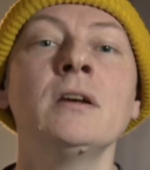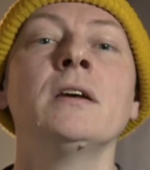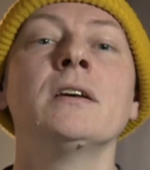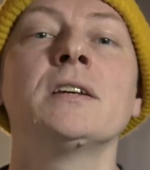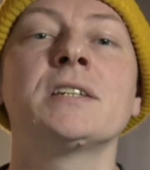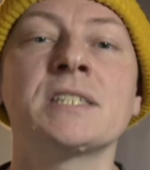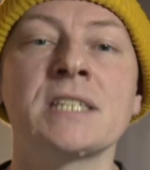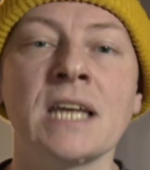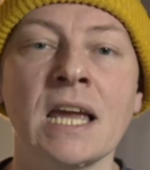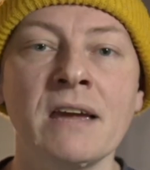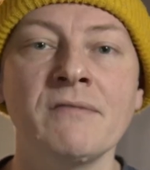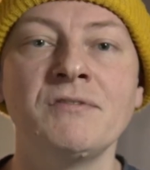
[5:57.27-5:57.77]

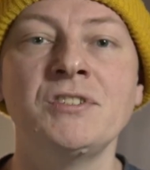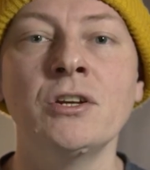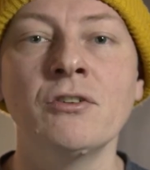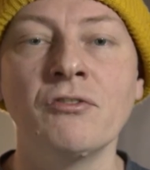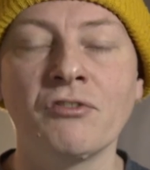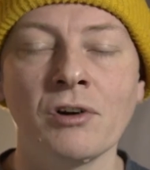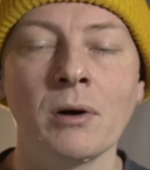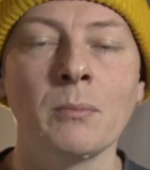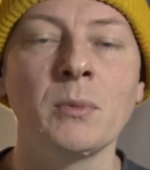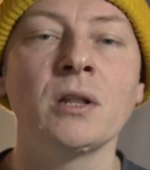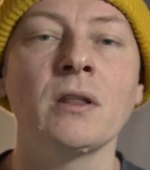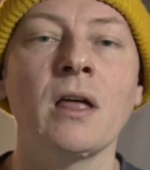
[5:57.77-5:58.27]
saves you
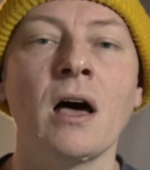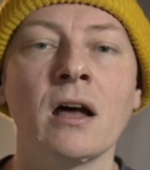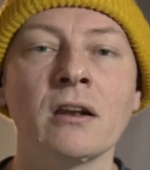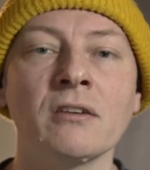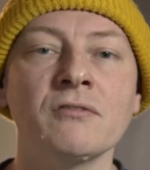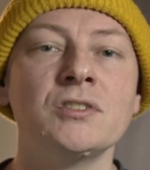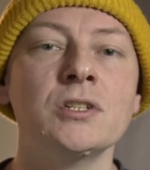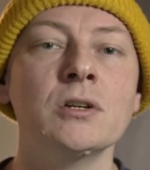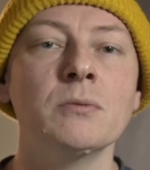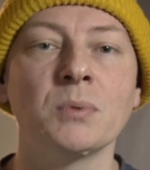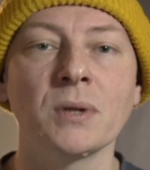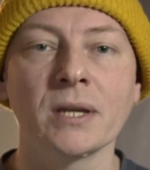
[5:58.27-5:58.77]
from a lot
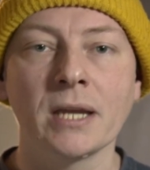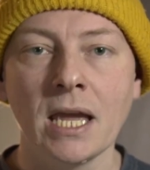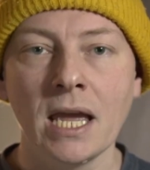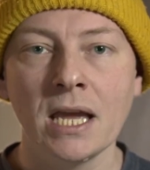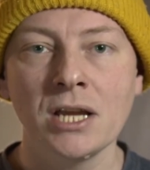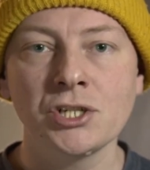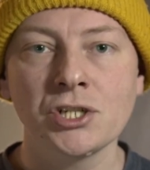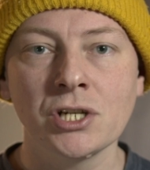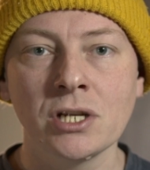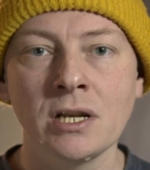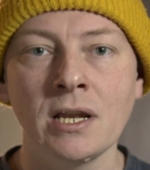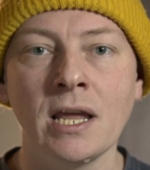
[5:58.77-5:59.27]
of
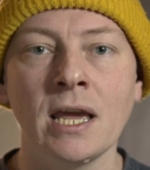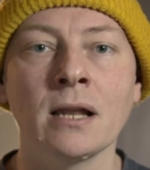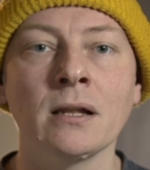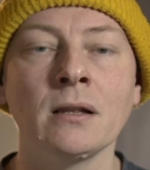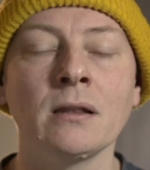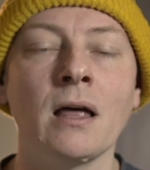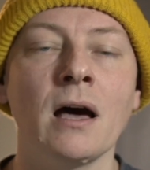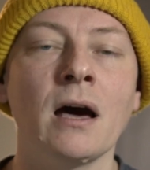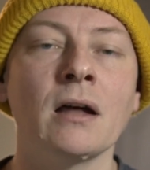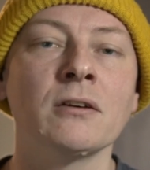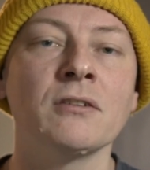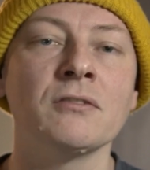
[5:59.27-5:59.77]
duplication and a
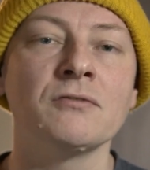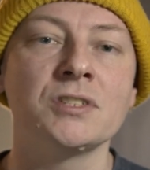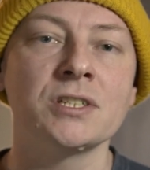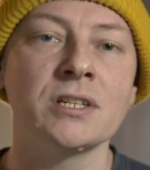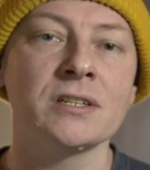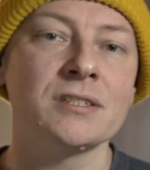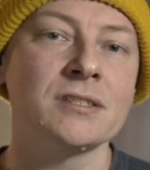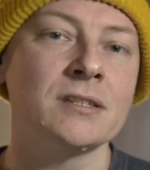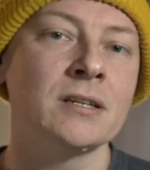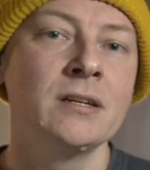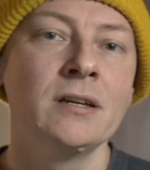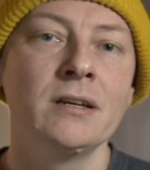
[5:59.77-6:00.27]
lot of
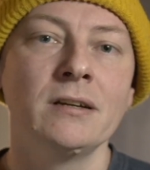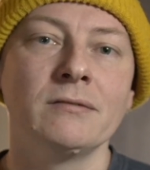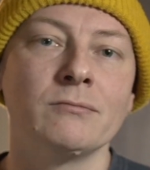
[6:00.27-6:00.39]
just